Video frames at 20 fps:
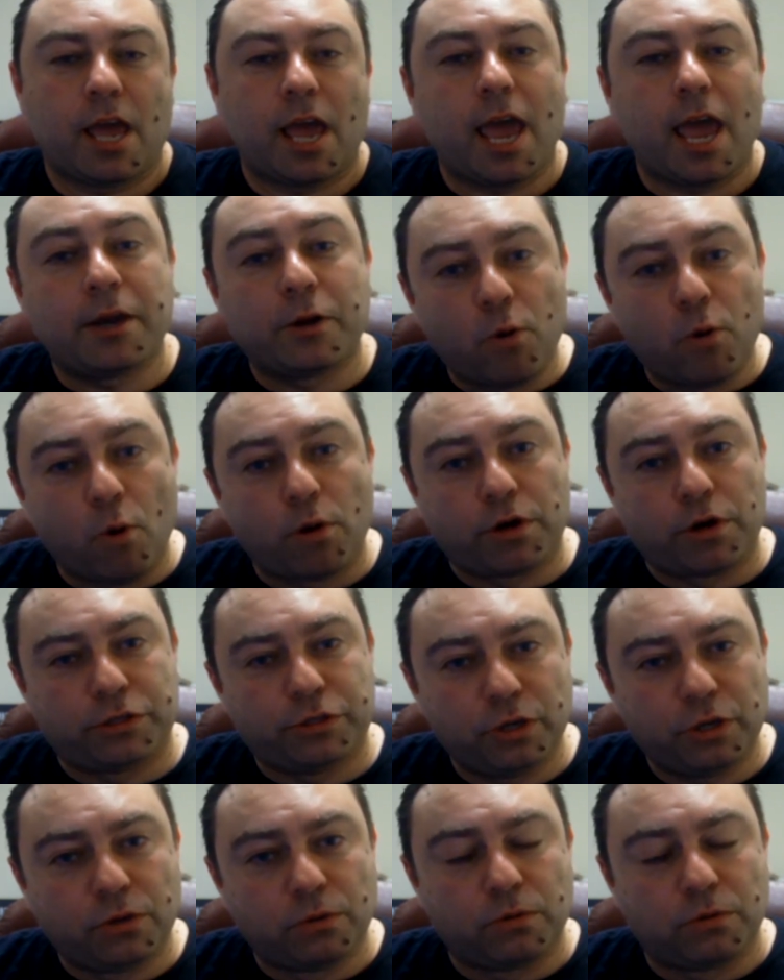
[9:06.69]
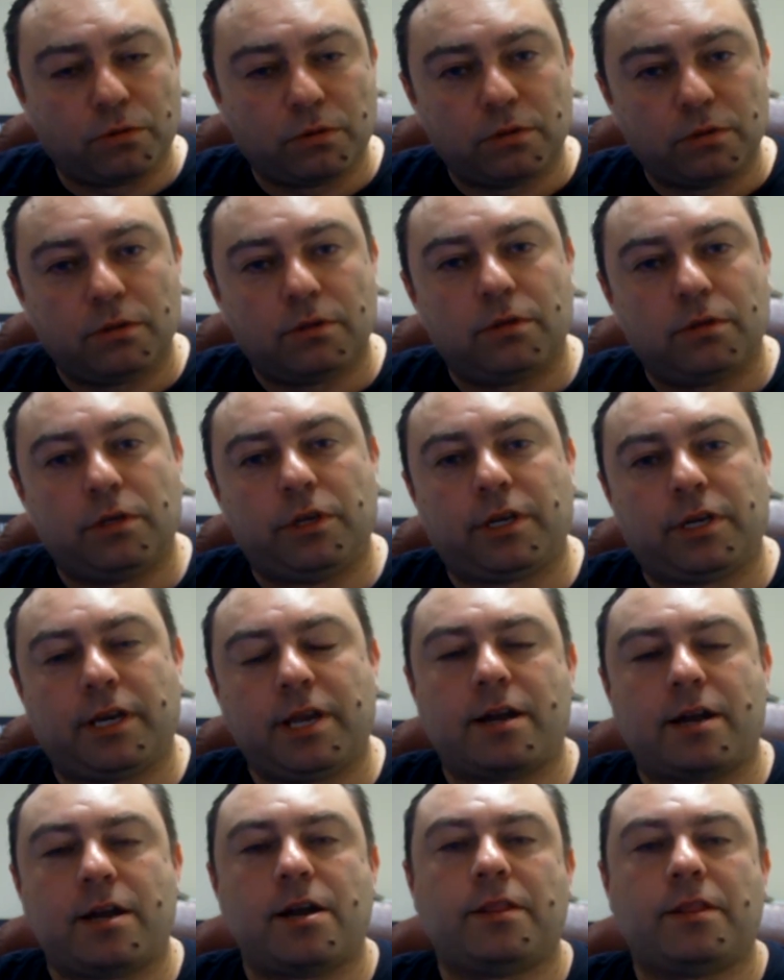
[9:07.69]
And quarter two, you could
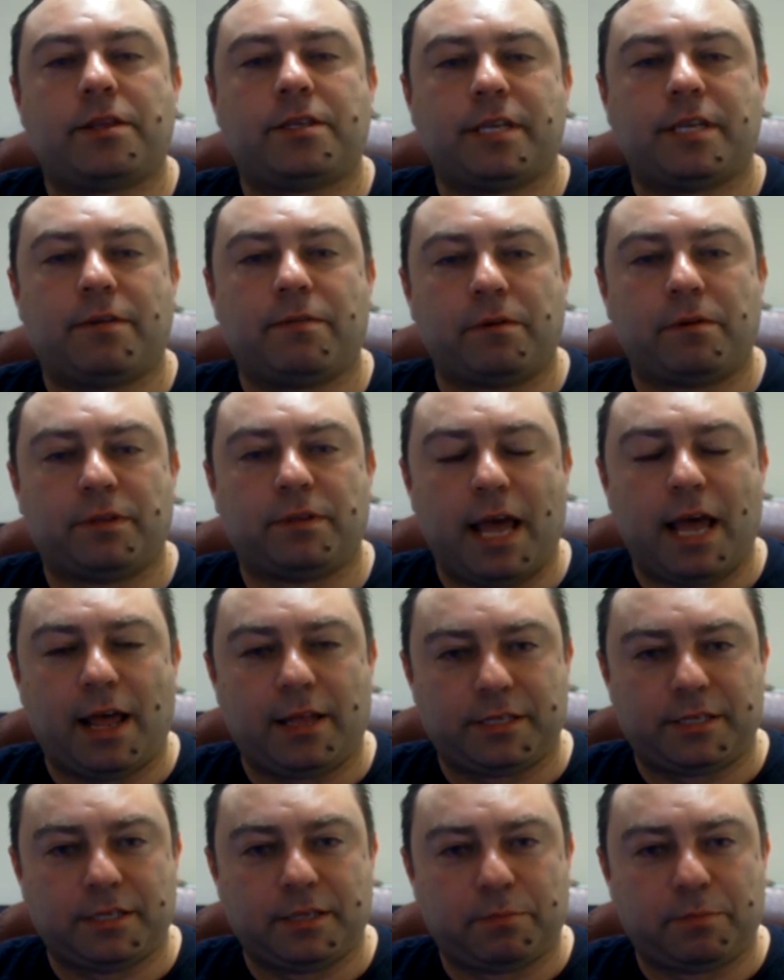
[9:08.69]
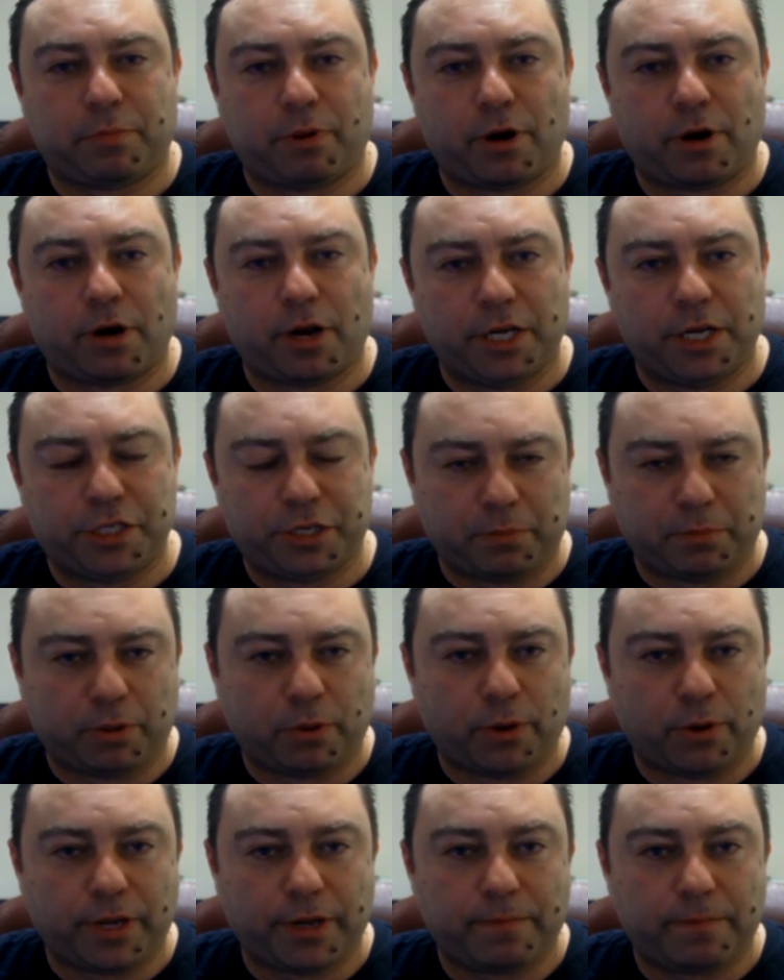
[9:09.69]
get another $7,000 per each
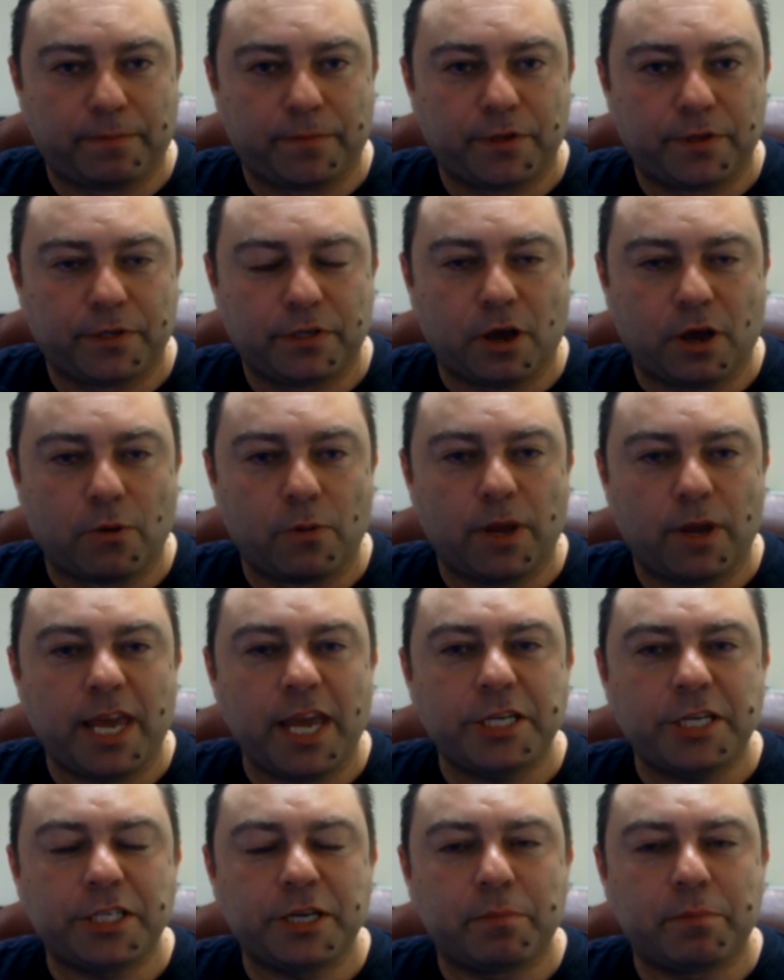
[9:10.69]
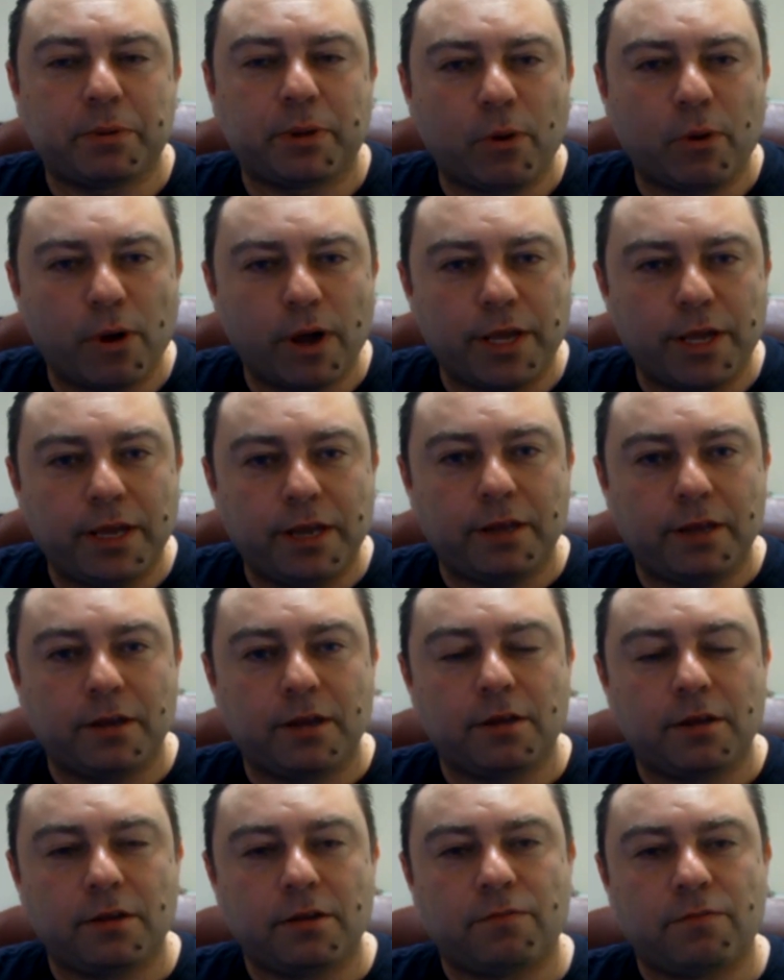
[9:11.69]
employee. So each employee
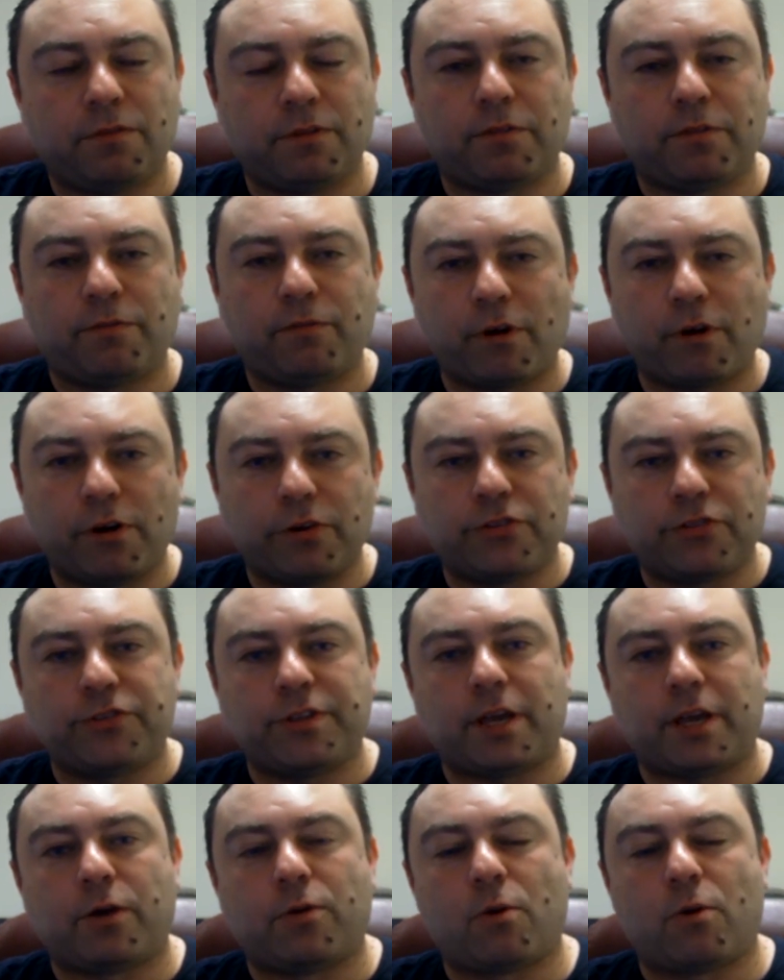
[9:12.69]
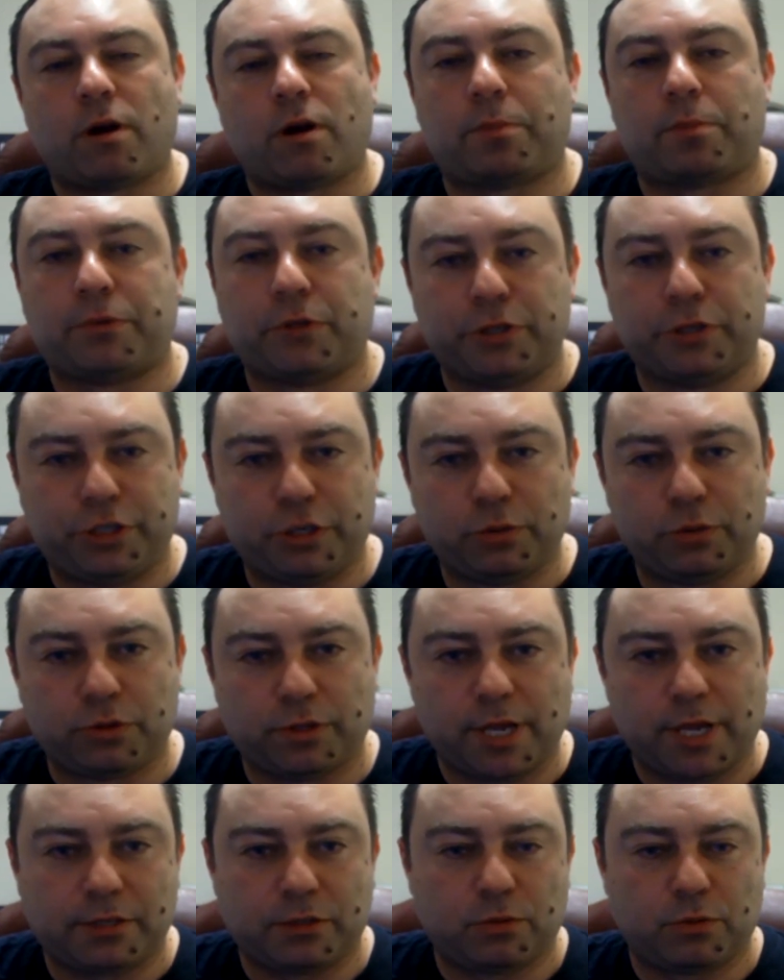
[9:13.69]
for the first and second quarter up to June
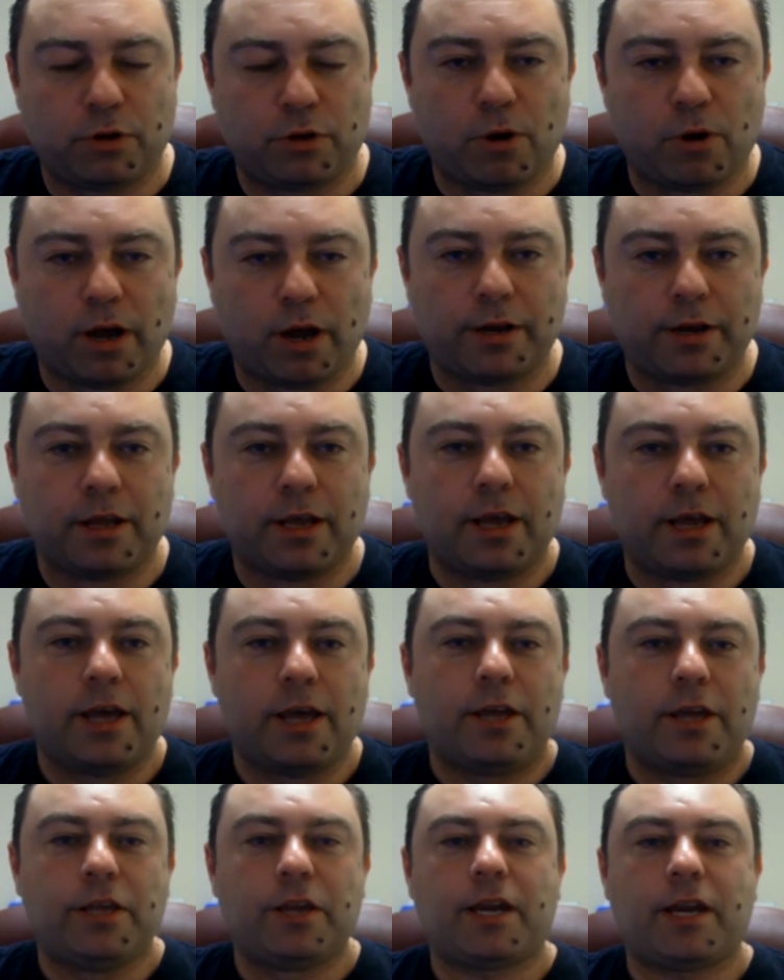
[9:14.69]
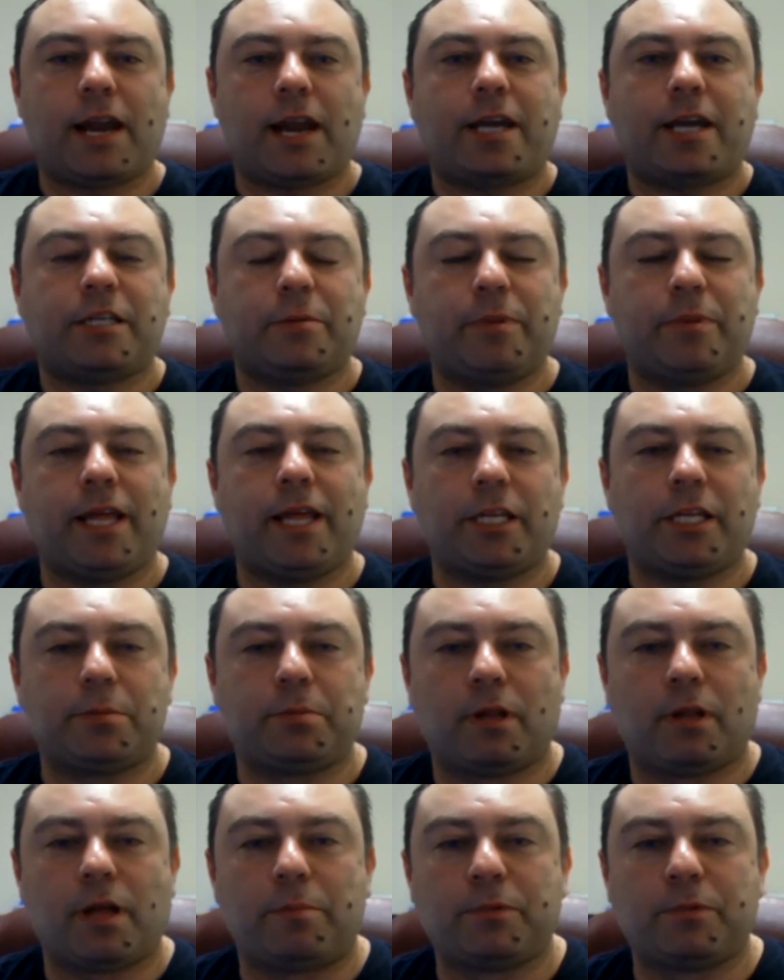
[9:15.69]
2021, mm-hmm, you could actually be
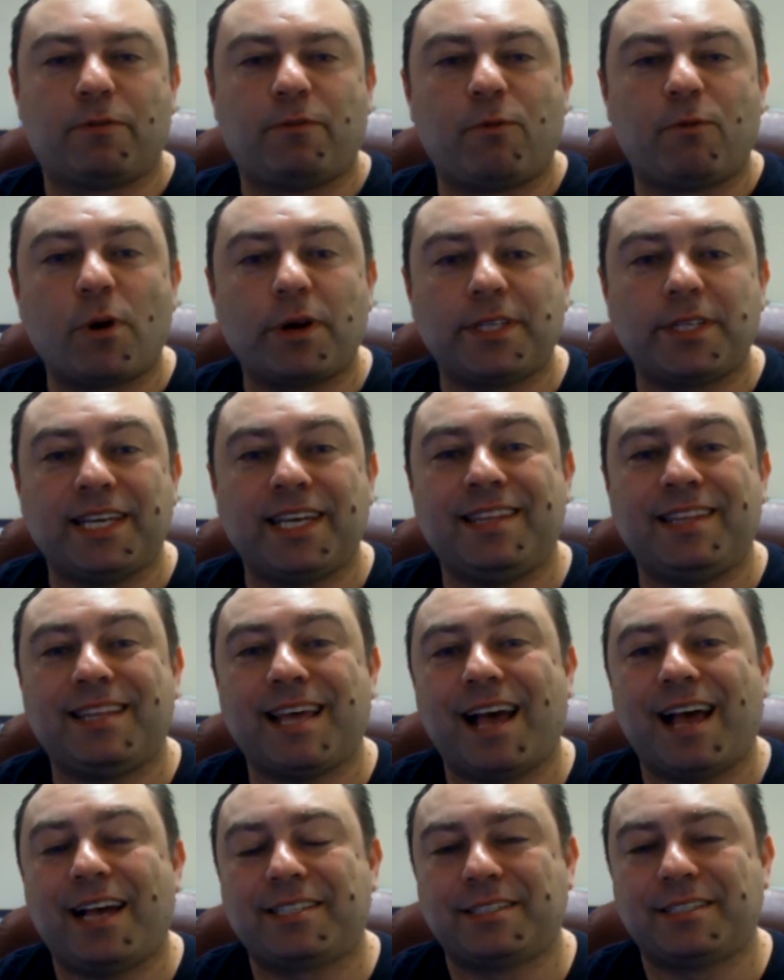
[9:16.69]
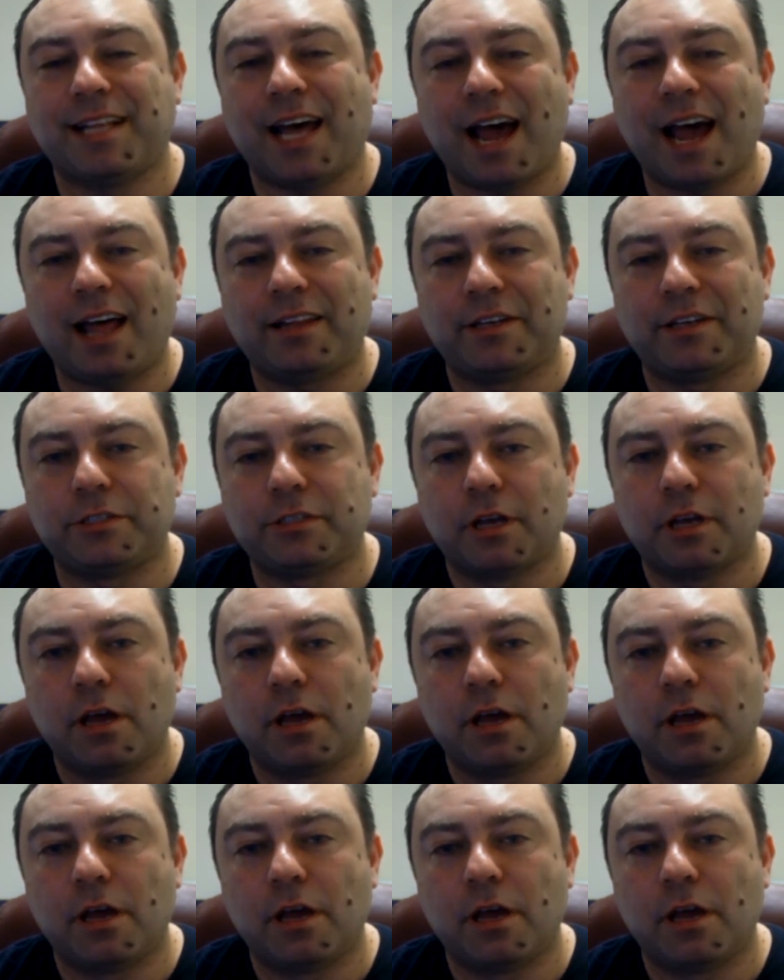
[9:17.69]
eligible up to $14,000